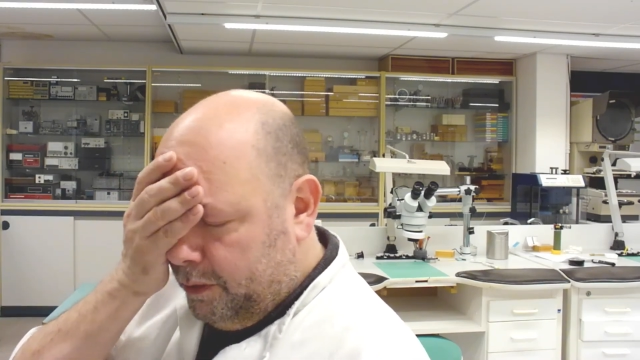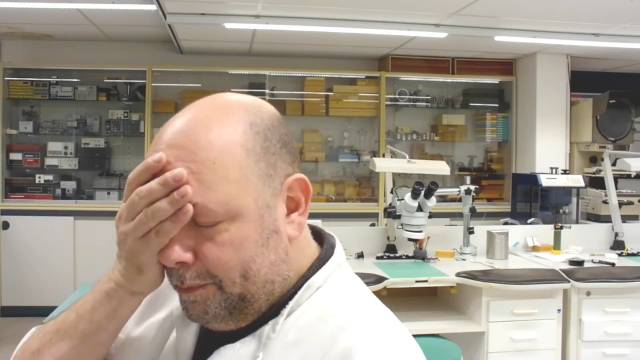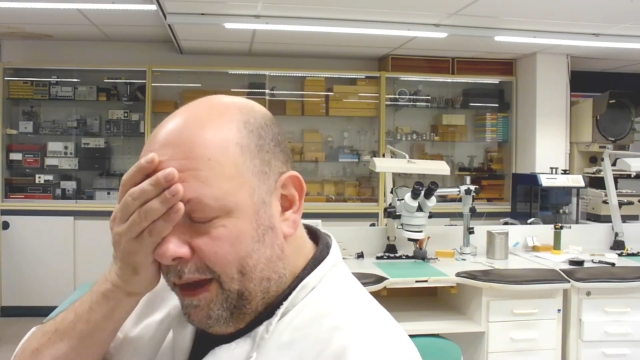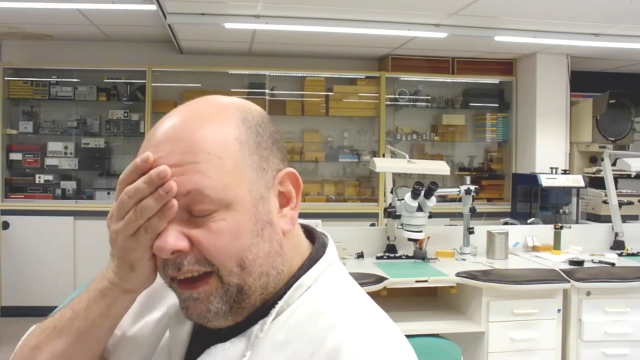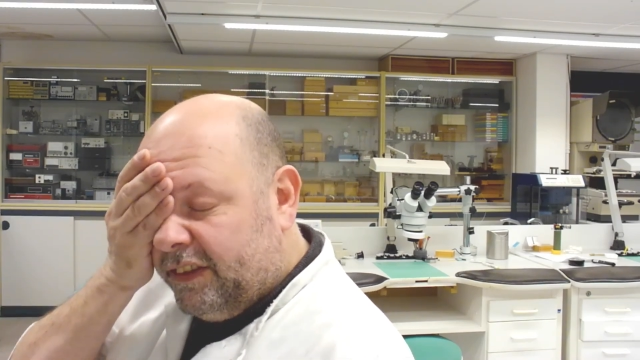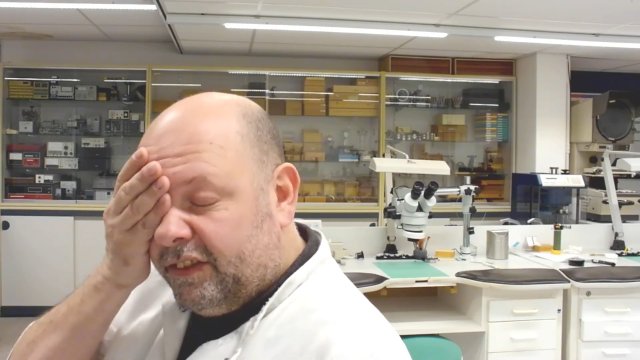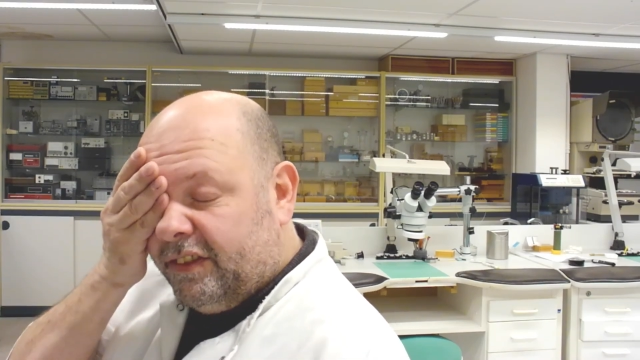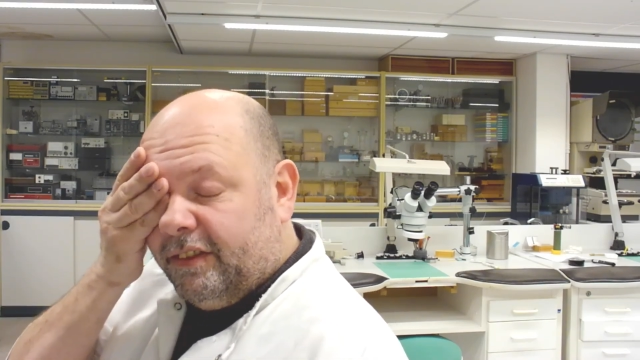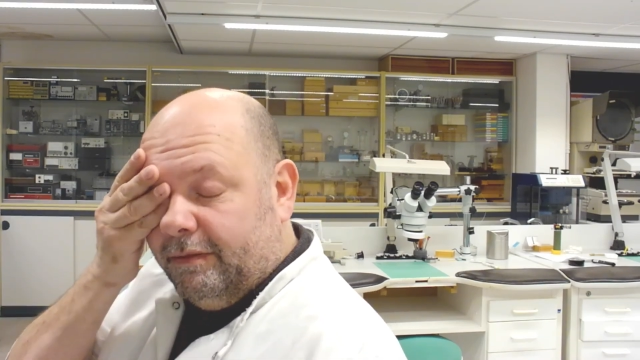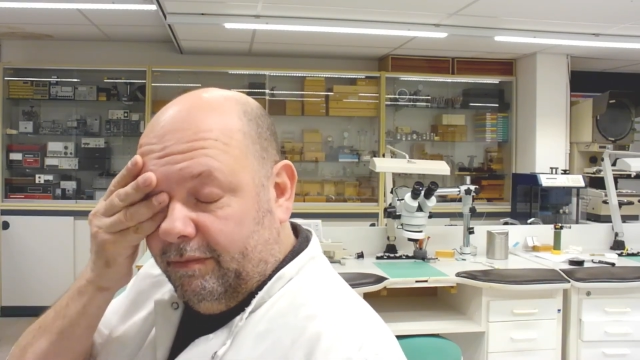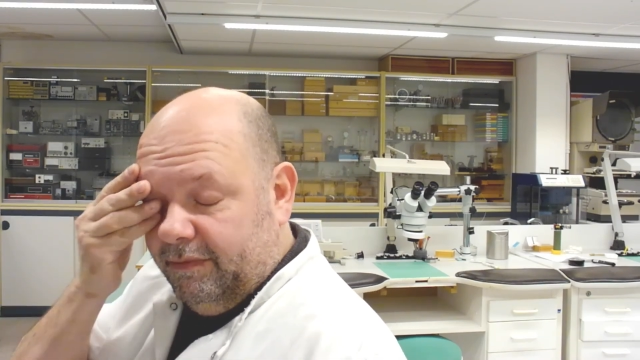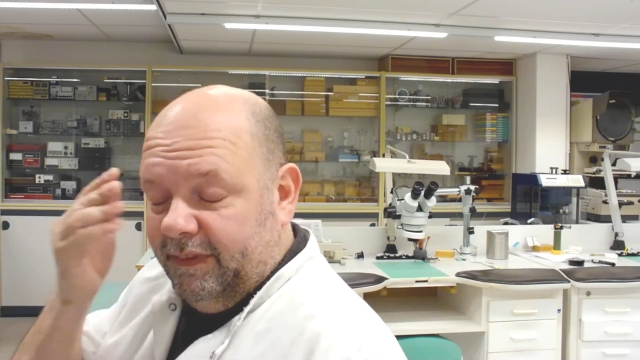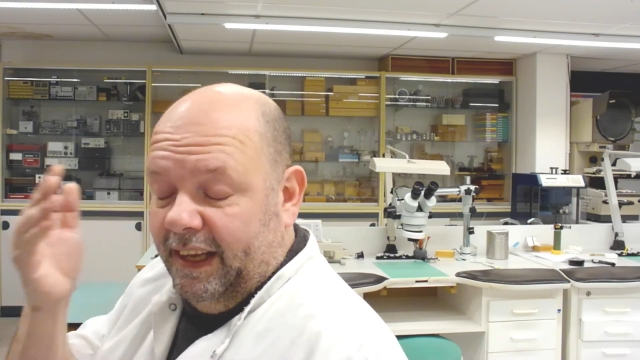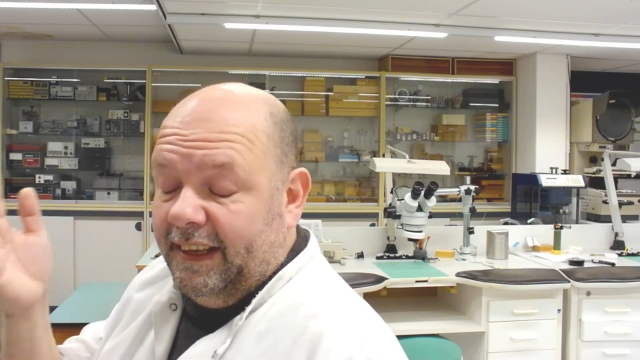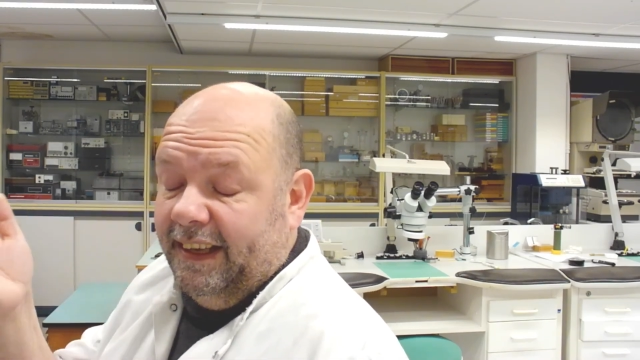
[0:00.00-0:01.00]
best,
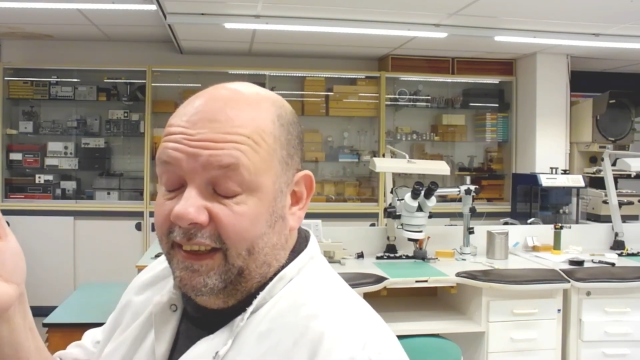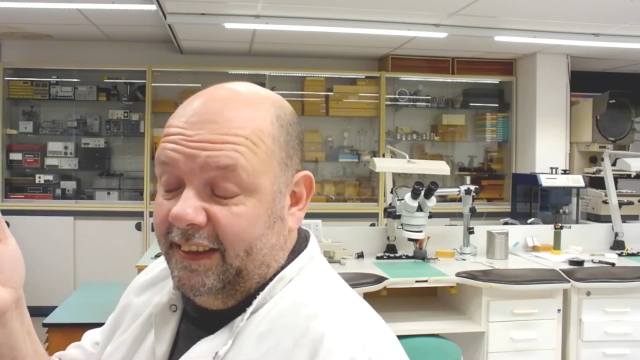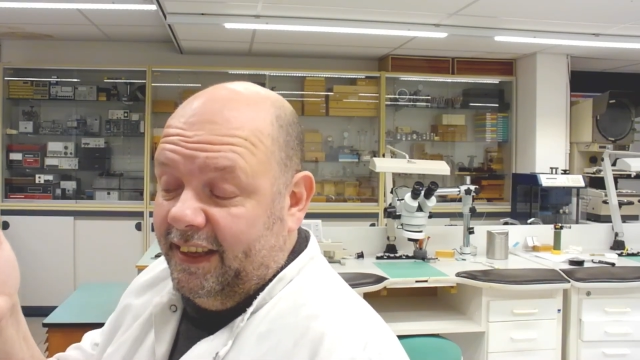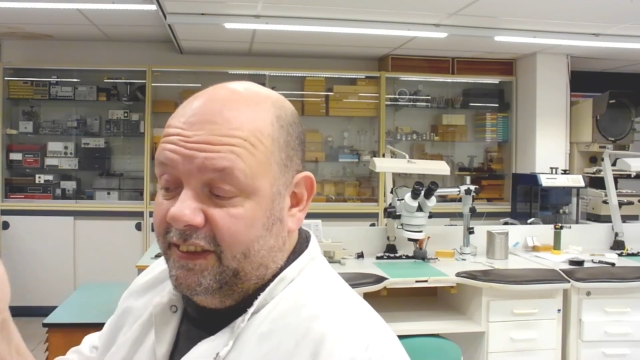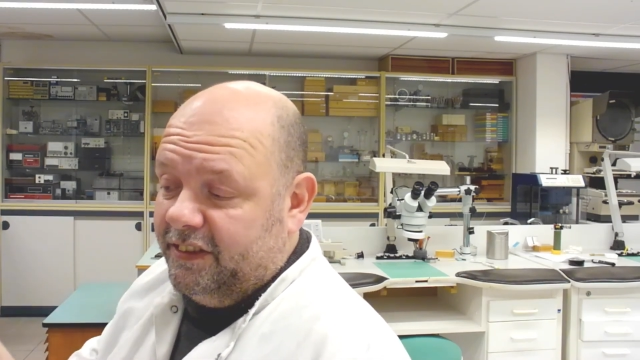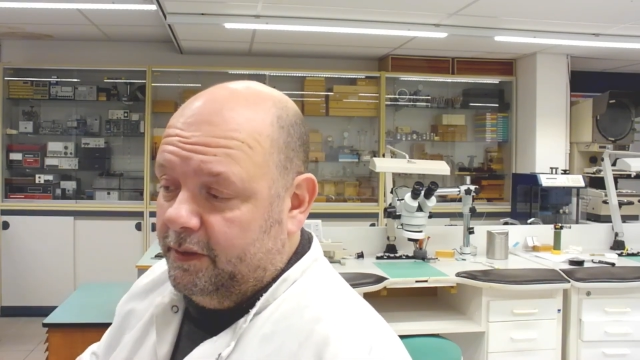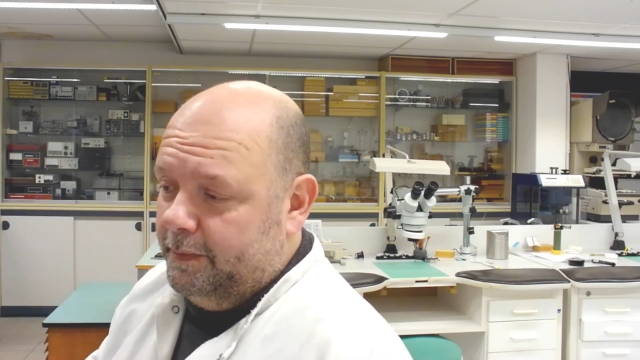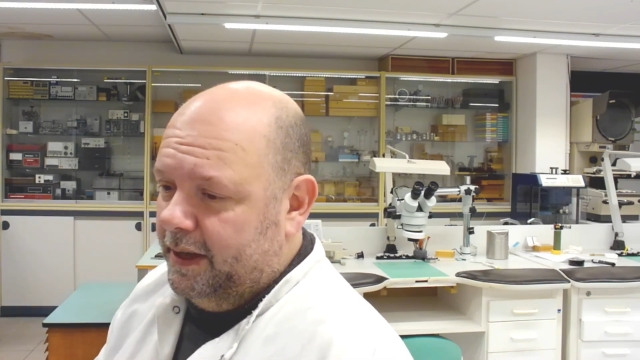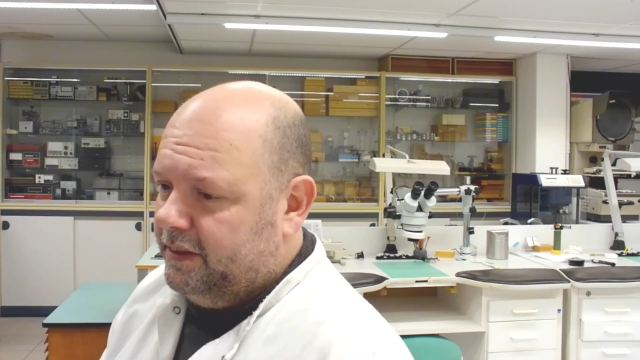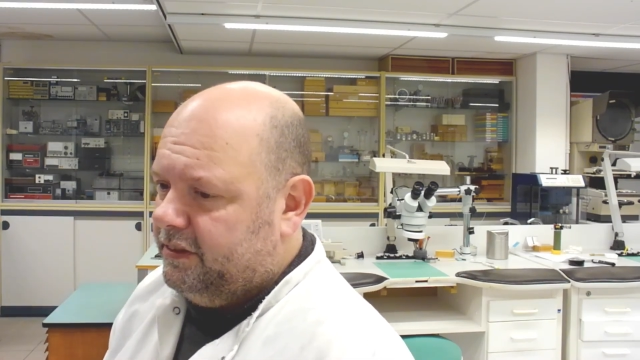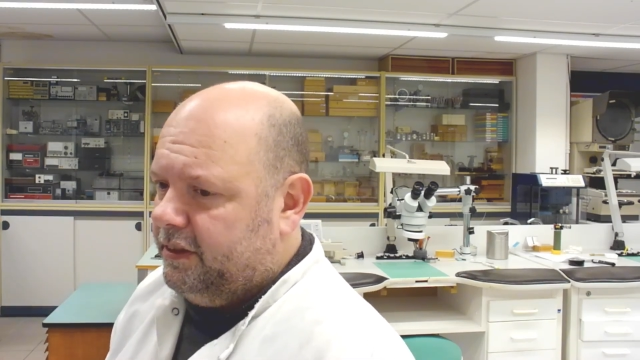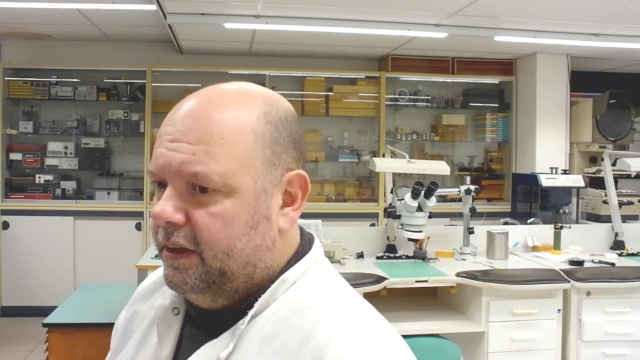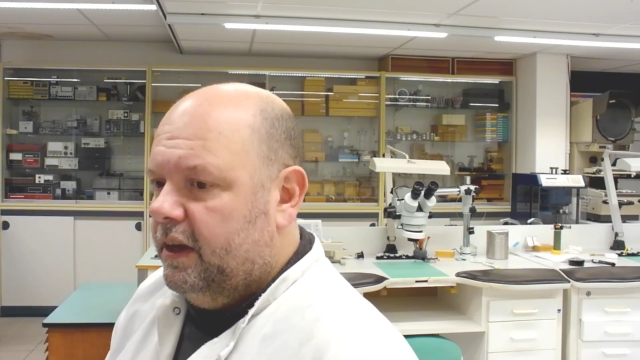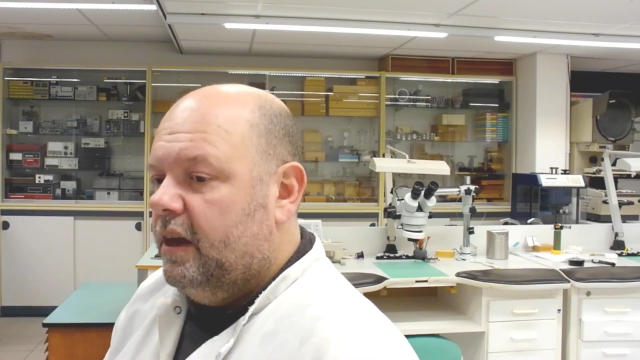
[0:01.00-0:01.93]
then it is the best.